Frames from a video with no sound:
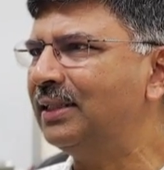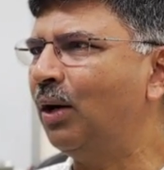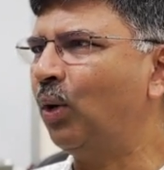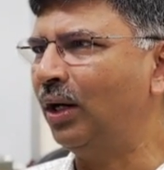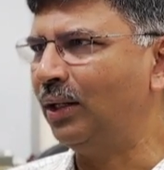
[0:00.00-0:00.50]
They
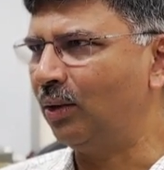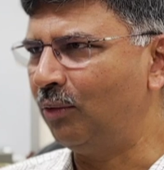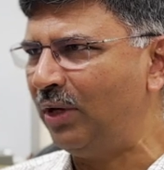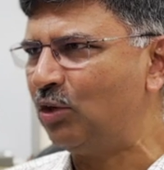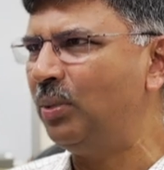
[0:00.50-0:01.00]
have
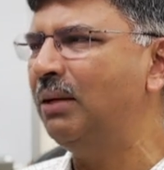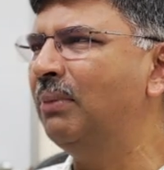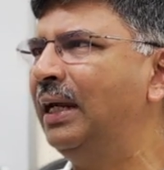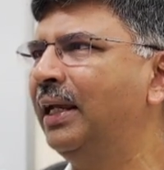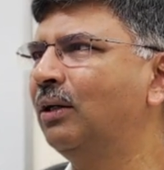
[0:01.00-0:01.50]
always been
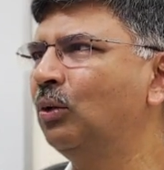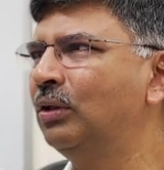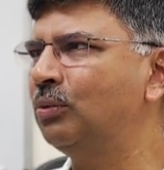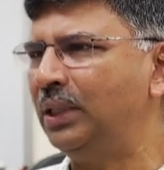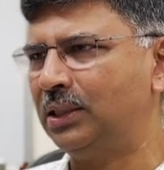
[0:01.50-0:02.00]
building
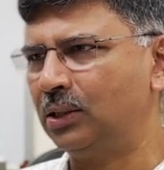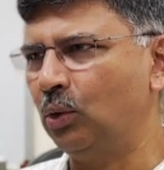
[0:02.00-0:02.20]
tools which